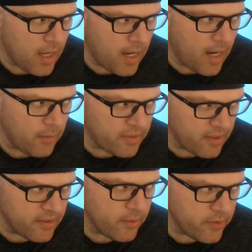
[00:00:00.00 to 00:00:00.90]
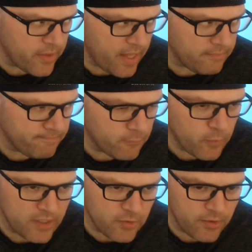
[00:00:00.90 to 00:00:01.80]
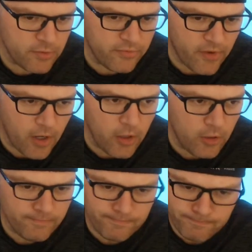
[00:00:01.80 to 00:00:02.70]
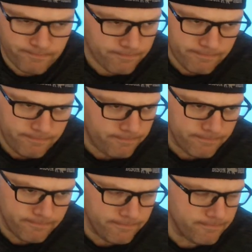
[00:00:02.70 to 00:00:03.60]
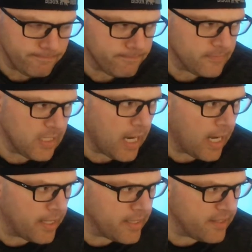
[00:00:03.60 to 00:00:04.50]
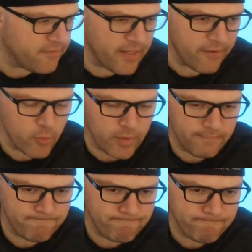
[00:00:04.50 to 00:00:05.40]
I would think they would do that. Restaurants will follow. You need to feed everyone.